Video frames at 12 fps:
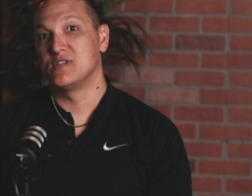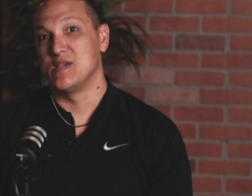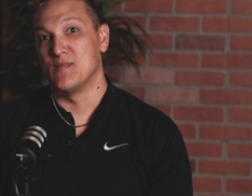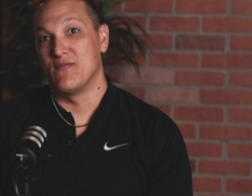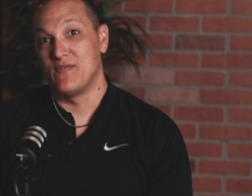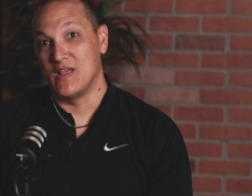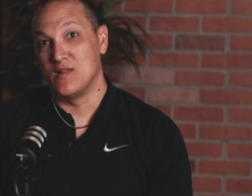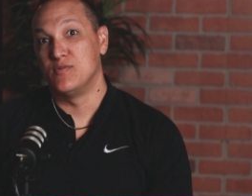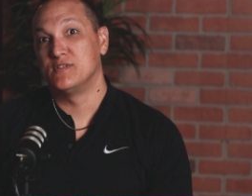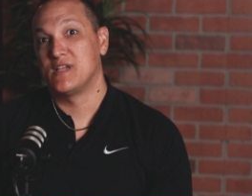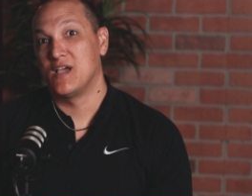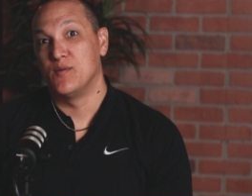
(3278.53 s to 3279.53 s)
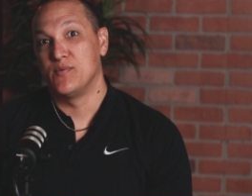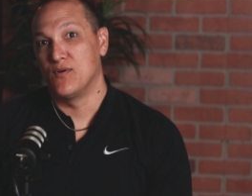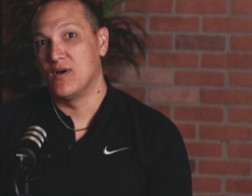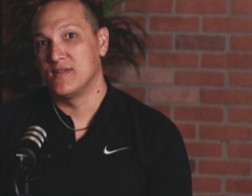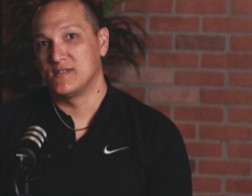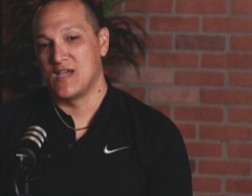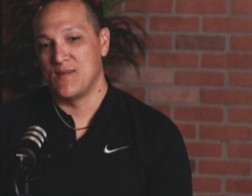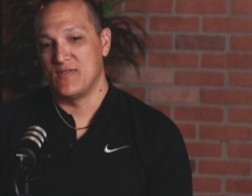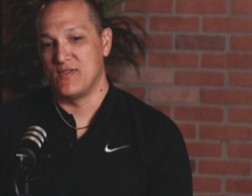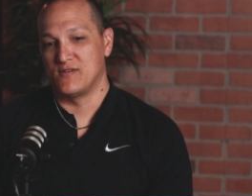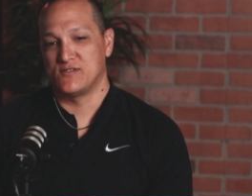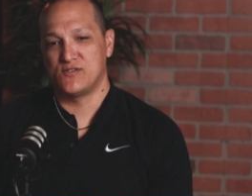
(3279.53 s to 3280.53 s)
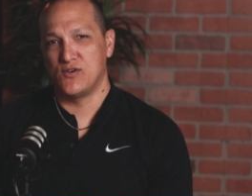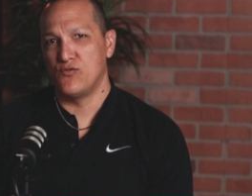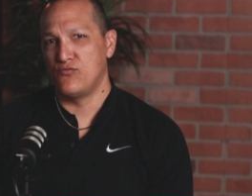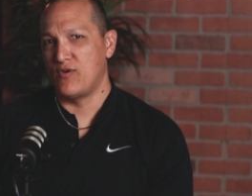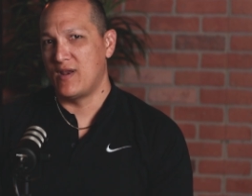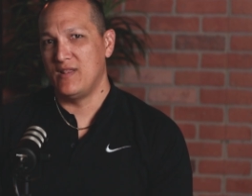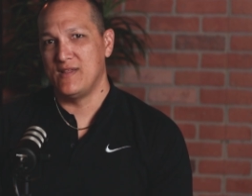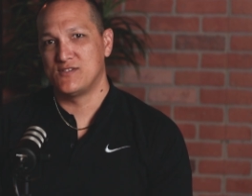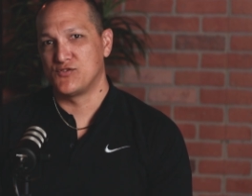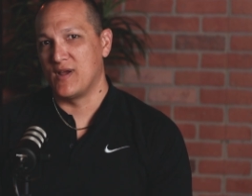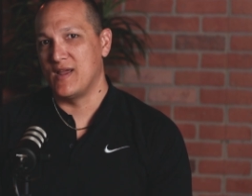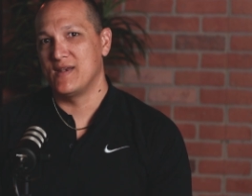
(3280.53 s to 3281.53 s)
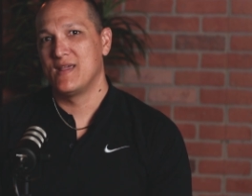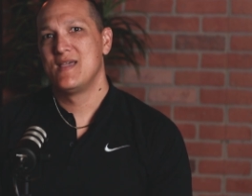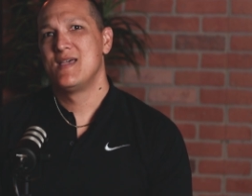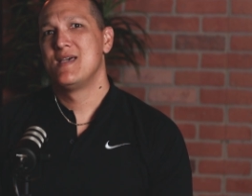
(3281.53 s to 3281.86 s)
team available to help you all the time, and they're so readily trained.